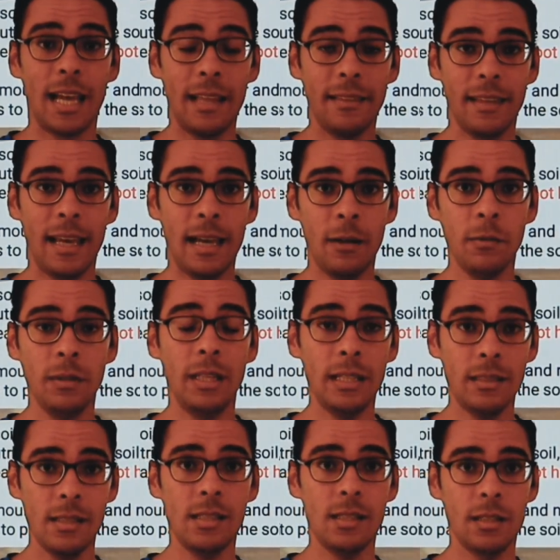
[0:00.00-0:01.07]
And now
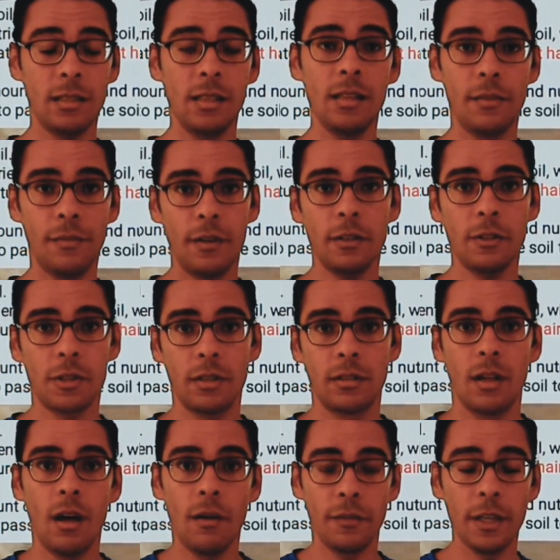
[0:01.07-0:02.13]
let's study the function
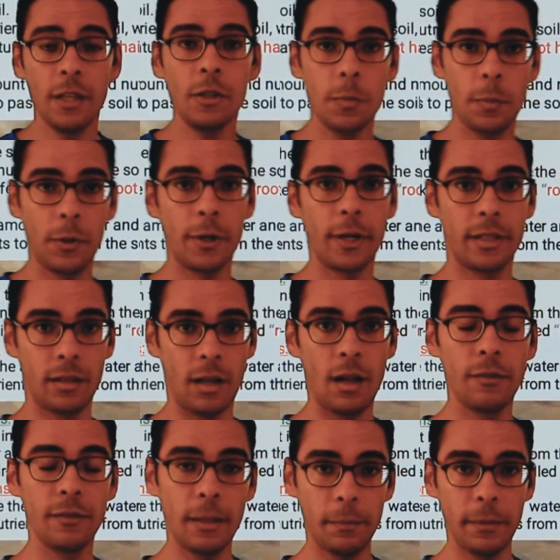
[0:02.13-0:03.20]
of each part
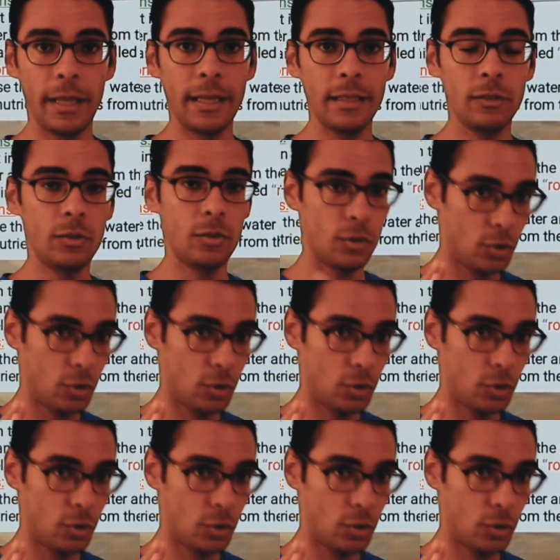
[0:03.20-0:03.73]
of the plant